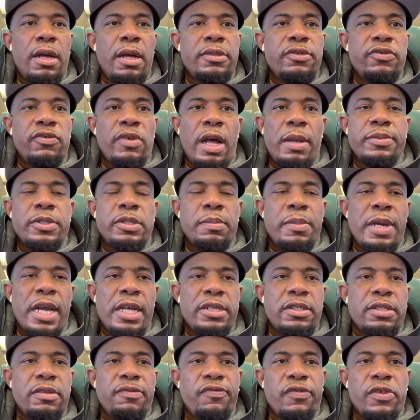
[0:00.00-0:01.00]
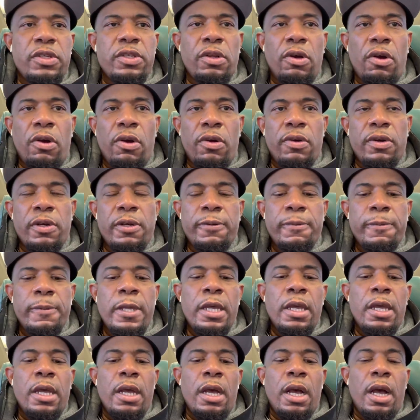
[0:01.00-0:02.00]
dropped Sebastian Fundora.
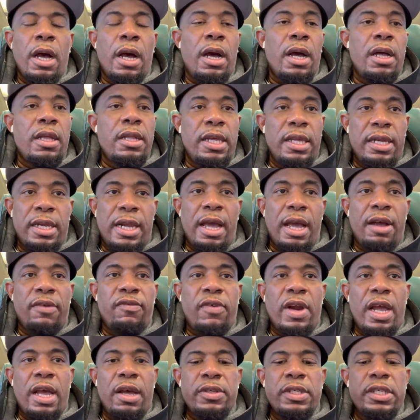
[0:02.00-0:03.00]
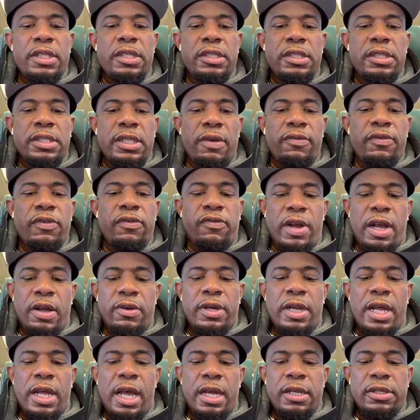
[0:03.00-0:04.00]
In the seventh
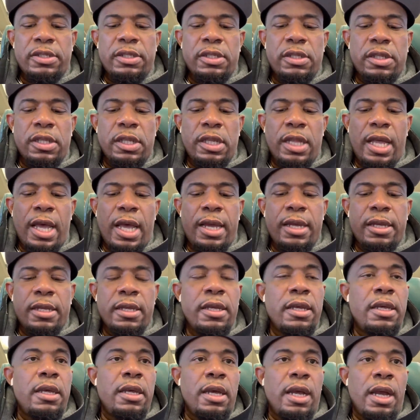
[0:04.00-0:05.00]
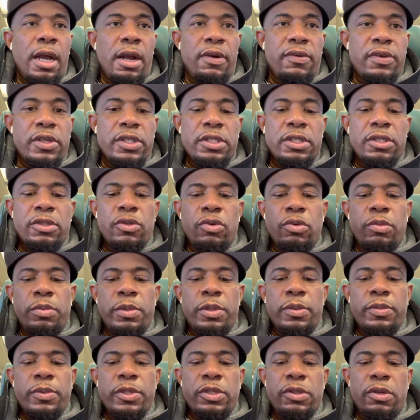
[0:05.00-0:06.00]
round, it actually looked like Erickson
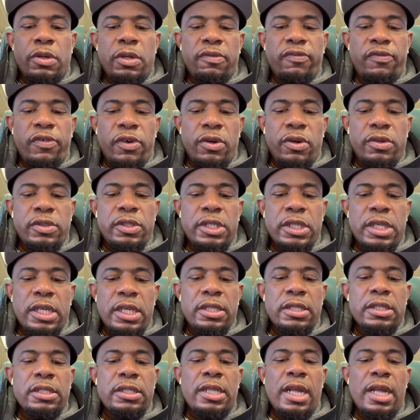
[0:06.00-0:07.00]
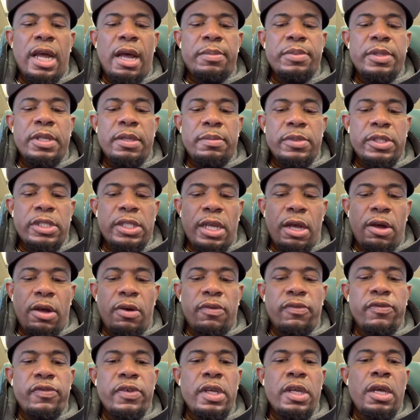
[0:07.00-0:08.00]
Lubin was on the verge of getting stopped himself.
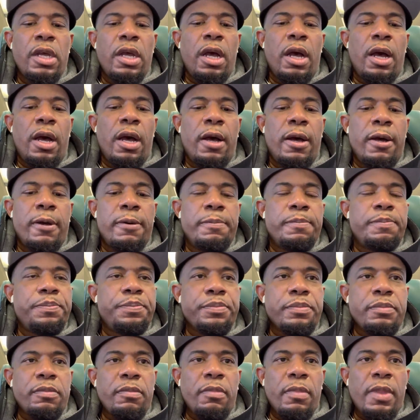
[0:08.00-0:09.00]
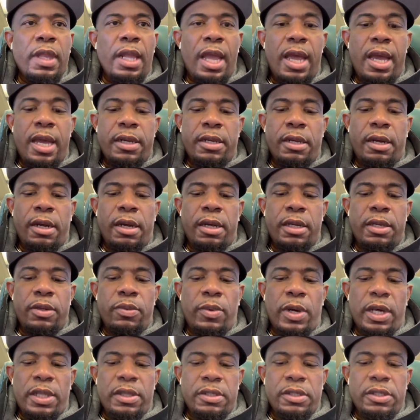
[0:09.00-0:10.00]
He
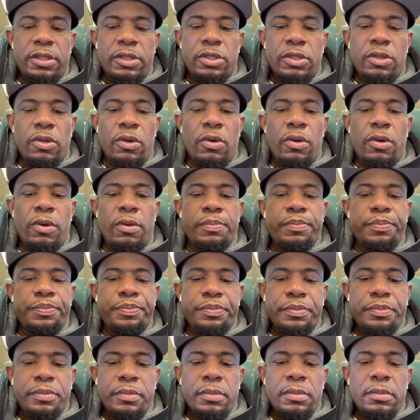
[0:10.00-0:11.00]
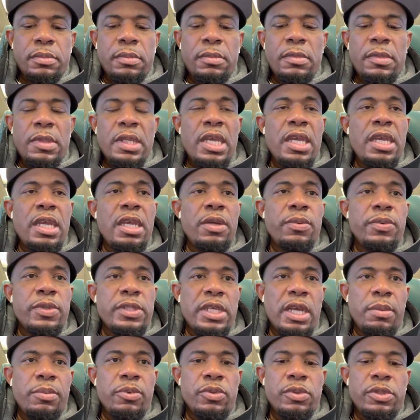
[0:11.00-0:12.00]
weathered the storm. He was
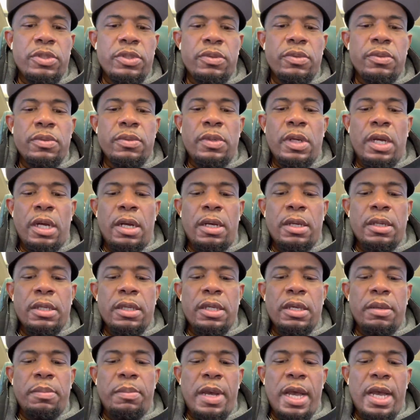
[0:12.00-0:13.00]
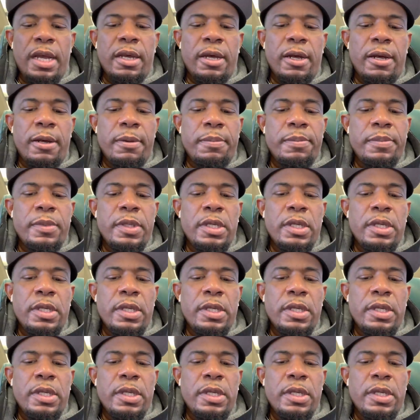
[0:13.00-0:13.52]
able to get back on